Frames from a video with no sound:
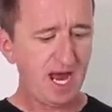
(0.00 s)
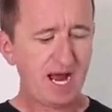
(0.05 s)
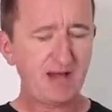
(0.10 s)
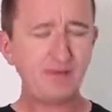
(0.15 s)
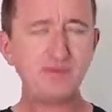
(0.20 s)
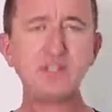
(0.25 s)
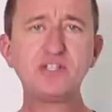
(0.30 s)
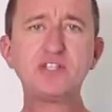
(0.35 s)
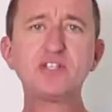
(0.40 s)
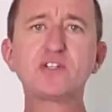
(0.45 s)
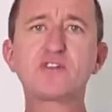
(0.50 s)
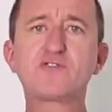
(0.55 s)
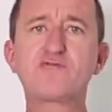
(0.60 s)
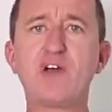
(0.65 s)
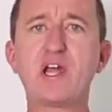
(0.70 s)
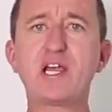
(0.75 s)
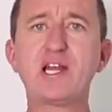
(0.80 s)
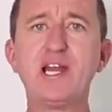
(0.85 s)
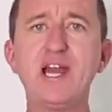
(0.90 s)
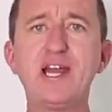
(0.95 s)
And this is a
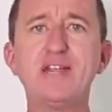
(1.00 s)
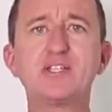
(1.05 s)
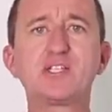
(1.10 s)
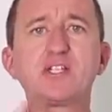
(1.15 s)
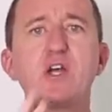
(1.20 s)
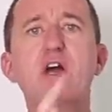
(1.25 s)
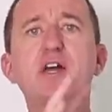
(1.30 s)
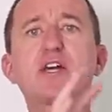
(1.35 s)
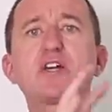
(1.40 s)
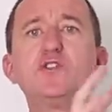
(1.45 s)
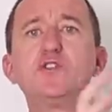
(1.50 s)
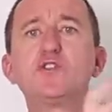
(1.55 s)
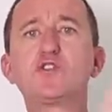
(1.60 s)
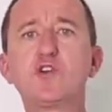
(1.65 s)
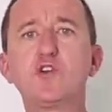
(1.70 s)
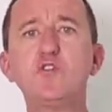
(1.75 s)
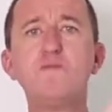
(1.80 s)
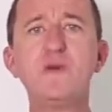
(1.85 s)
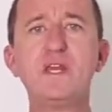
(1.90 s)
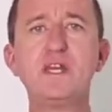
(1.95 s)
great lens. I can
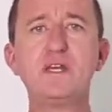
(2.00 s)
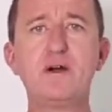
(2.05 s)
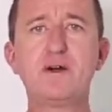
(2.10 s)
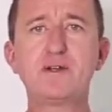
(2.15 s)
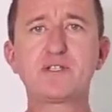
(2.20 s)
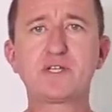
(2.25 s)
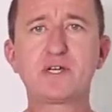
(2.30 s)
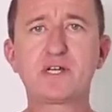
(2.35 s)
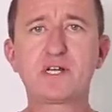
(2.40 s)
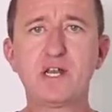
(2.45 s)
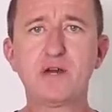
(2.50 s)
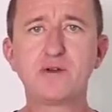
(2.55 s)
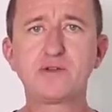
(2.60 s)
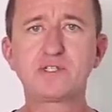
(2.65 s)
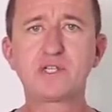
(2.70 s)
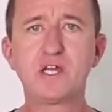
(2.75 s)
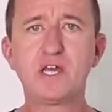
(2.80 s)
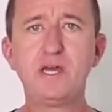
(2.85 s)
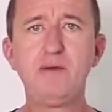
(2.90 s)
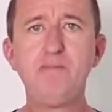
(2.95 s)
zoom in nice and close
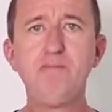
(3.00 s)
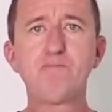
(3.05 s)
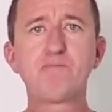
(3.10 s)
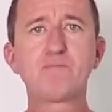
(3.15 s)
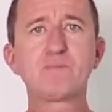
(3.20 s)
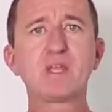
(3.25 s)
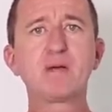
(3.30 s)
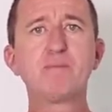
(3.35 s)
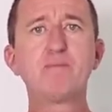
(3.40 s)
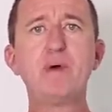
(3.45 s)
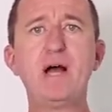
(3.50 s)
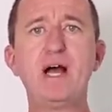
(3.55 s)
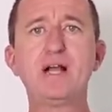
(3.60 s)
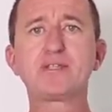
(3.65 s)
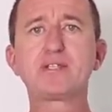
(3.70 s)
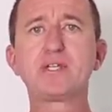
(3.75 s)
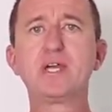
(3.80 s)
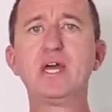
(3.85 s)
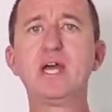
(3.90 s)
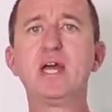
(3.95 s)
to him,
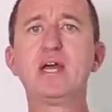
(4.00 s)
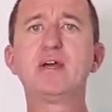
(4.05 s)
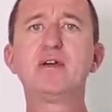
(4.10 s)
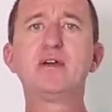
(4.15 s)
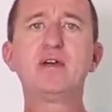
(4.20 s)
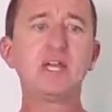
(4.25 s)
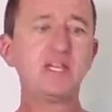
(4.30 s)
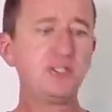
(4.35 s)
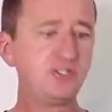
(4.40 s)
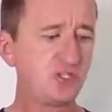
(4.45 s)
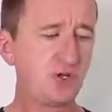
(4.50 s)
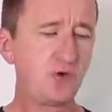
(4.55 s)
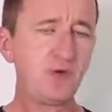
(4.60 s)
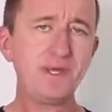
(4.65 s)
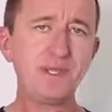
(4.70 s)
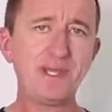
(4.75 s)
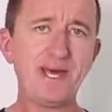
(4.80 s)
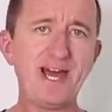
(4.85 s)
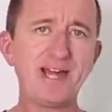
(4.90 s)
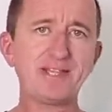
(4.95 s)
but in
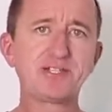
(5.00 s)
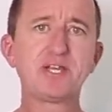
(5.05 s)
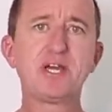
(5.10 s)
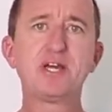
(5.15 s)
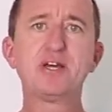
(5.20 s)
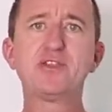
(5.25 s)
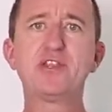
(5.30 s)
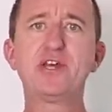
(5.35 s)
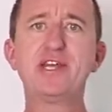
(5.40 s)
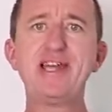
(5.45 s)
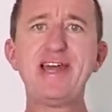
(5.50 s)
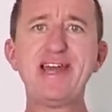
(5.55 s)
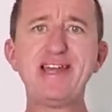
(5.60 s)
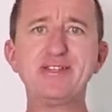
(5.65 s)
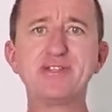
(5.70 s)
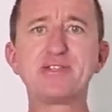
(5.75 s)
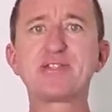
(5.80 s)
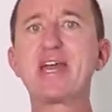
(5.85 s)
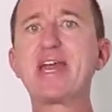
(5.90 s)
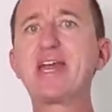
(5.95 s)
doing that, the
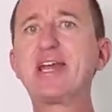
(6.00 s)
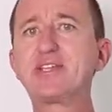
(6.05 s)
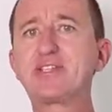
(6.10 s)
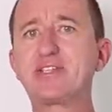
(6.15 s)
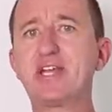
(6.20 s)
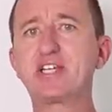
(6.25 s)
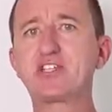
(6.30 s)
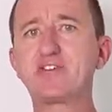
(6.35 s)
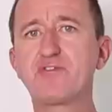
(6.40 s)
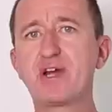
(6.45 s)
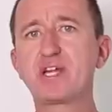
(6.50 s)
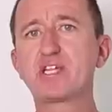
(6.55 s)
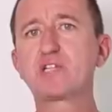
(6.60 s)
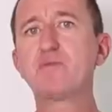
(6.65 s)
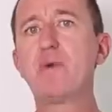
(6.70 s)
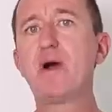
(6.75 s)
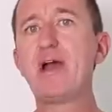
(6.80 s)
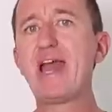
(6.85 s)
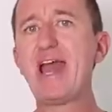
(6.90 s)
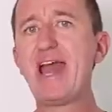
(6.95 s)
lens exaggerates
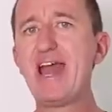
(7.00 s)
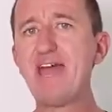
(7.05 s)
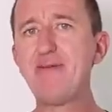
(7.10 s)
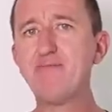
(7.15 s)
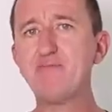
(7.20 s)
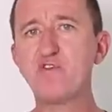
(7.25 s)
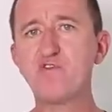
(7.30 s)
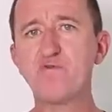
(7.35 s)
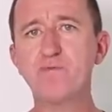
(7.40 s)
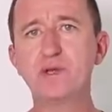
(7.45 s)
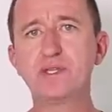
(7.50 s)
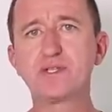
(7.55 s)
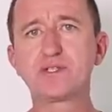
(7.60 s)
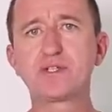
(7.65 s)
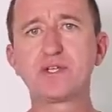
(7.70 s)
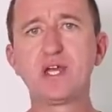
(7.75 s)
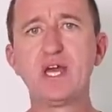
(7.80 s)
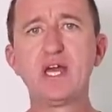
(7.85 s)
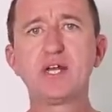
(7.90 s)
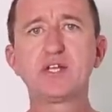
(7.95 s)
my hand
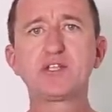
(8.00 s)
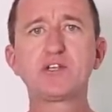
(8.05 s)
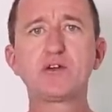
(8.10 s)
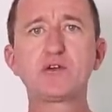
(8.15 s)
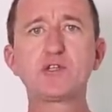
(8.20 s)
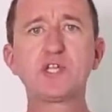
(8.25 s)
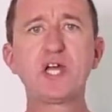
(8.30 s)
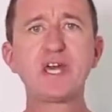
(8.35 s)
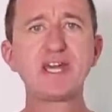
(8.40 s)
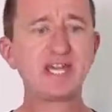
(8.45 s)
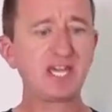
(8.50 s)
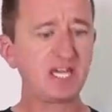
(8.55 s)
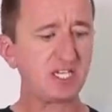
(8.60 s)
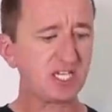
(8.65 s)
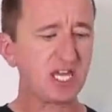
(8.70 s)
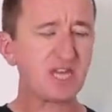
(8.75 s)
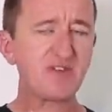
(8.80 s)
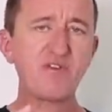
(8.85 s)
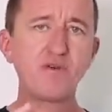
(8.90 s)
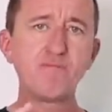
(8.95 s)
movements. So shake
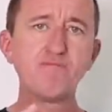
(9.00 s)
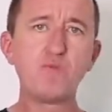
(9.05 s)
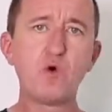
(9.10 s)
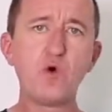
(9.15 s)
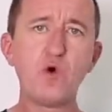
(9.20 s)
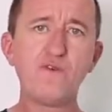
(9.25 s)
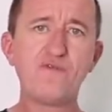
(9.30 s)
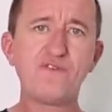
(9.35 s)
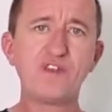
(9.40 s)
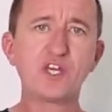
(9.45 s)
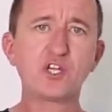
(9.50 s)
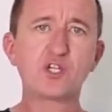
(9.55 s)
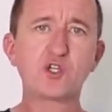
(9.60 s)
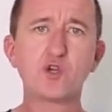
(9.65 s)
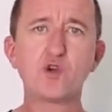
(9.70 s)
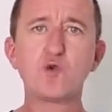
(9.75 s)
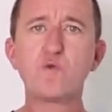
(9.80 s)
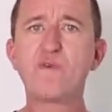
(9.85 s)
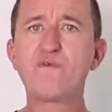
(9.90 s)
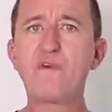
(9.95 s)
is even more of an
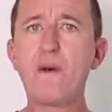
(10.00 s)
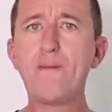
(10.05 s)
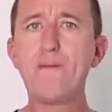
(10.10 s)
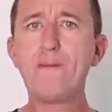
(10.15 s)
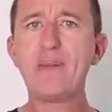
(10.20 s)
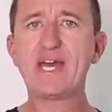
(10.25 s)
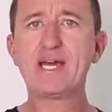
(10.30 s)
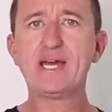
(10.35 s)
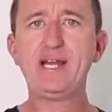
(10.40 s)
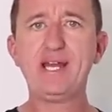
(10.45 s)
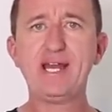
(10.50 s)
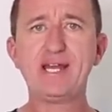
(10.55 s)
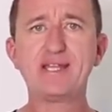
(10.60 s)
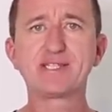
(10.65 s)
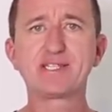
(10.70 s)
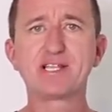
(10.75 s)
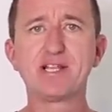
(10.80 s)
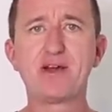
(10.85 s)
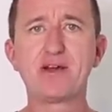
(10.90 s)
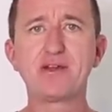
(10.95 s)
issue with a bigger
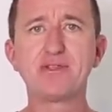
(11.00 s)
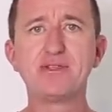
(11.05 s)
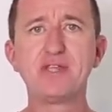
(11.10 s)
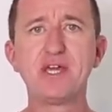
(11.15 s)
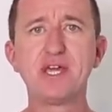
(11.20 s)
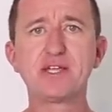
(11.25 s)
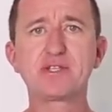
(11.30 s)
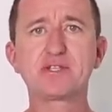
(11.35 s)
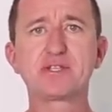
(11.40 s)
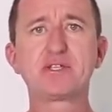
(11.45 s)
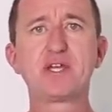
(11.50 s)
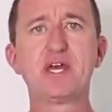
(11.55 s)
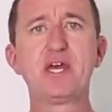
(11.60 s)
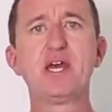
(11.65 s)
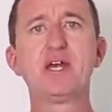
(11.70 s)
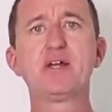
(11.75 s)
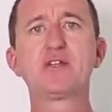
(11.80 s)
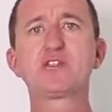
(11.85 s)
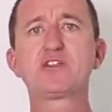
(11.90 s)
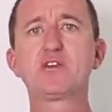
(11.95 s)
lens like this.
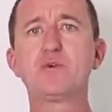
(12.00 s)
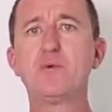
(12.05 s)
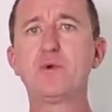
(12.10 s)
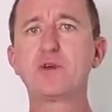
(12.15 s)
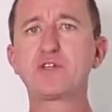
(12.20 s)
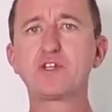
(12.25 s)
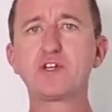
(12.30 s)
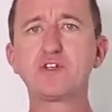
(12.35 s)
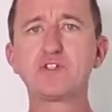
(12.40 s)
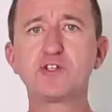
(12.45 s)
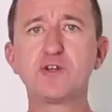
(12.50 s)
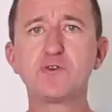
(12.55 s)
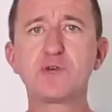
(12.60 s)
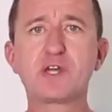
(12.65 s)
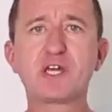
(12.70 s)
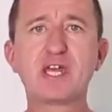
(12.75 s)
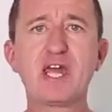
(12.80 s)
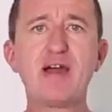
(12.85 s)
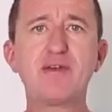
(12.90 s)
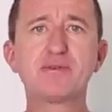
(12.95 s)
So what do you do to
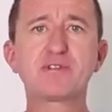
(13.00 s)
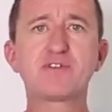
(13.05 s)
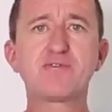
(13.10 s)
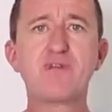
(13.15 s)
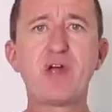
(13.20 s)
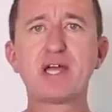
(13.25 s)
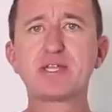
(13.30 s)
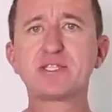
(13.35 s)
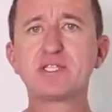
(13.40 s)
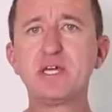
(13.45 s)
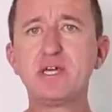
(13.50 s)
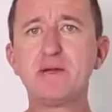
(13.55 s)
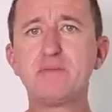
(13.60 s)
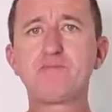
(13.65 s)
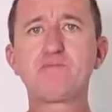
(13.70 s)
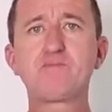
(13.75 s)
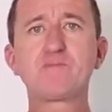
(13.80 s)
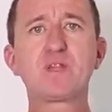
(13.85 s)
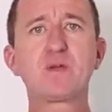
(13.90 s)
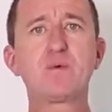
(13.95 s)
counteract
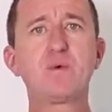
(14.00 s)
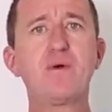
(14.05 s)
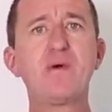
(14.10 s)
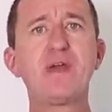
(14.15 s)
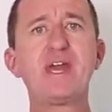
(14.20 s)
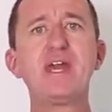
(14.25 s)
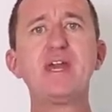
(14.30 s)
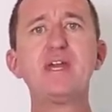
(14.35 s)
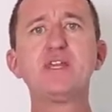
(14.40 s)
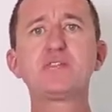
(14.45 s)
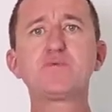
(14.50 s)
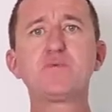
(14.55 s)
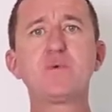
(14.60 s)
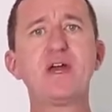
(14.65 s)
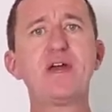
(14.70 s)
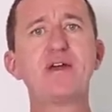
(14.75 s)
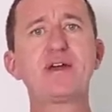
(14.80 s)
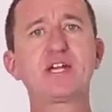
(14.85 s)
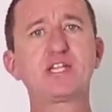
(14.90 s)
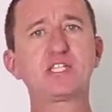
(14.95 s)
it? Well, here's
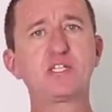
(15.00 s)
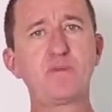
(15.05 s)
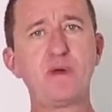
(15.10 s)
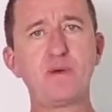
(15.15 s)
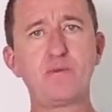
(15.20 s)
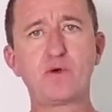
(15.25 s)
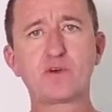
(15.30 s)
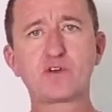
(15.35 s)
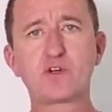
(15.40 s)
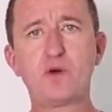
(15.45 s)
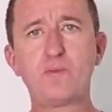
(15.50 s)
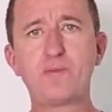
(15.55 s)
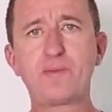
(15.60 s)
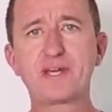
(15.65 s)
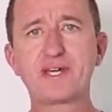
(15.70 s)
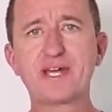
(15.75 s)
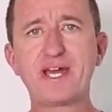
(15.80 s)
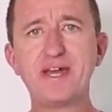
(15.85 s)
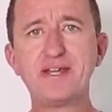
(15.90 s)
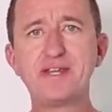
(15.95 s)
where it gets a bit more
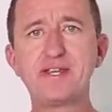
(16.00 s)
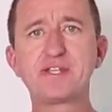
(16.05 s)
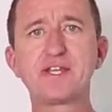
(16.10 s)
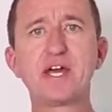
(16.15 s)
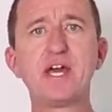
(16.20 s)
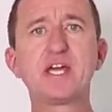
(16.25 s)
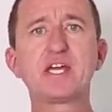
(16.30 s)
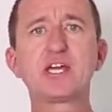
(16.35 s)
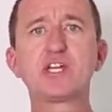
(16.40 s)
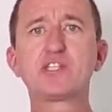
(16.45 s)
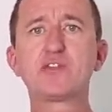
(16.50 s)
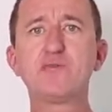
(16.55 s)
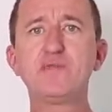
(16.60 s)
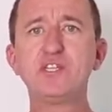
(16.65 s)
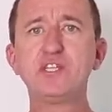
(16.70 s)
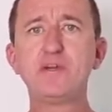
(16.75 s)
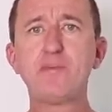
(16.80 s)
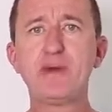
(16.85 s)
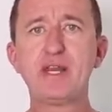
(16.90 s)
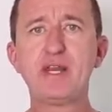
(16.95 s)
complicated because there
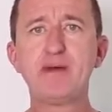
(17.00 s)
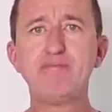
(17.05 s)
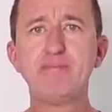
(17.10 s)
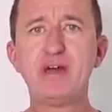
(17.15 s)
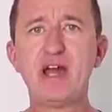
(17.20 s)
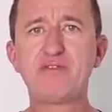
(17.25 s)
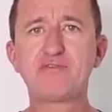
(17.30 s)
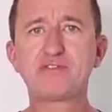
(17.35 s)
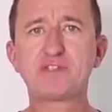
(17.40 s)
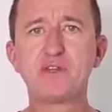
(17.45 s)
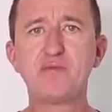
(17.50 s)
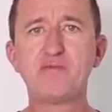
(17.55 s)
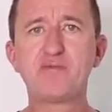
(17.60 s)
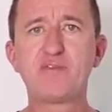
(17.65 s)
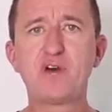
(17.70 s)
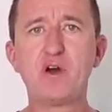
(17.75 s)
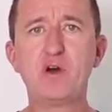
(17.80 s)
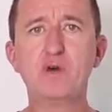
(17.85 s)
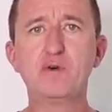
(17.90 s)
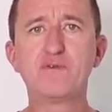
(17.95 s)
is a bit of maths
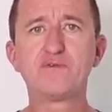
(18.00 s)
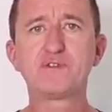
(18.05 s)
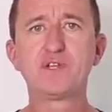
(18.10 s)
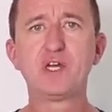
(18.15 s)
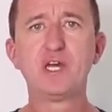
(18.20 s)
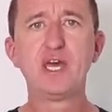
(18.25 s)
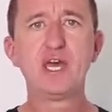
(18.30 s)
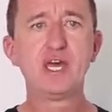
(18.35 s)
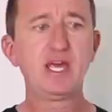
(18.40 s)
involved.